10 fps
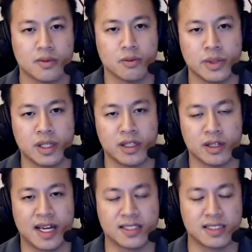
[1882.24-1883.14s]
We,
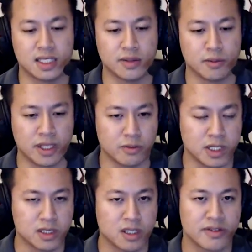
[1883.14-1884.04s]
as a team, we
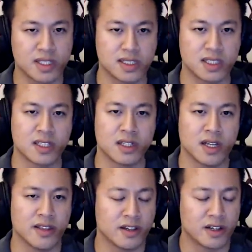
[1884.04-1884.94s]
solve things together,
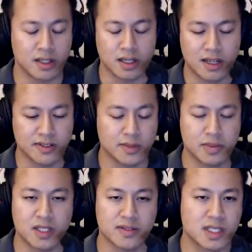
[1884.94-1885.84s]
and there are obviously
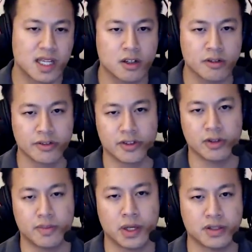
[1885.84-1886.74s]
plenty of Stack
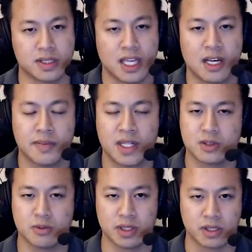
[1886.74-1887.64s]
Overflow posts to help
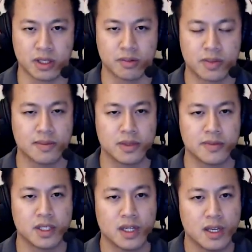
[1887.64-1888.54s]
us with the code
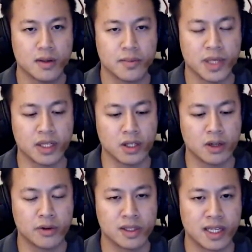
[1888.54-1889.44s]
problem. But
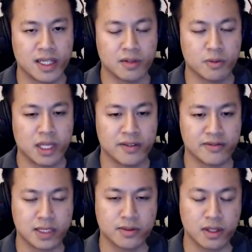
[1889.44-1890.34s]
knowing that we
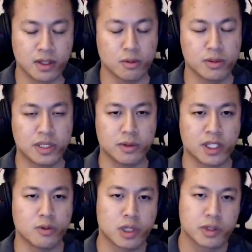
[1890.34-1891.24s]
have some, that
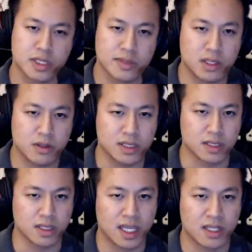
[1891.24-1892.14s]
we're going to work with someone who has
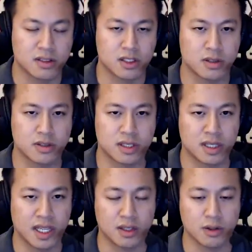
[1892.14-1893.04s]
a good head on their
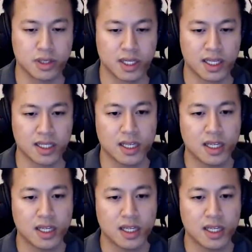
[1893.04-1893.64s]
shoulder and who can,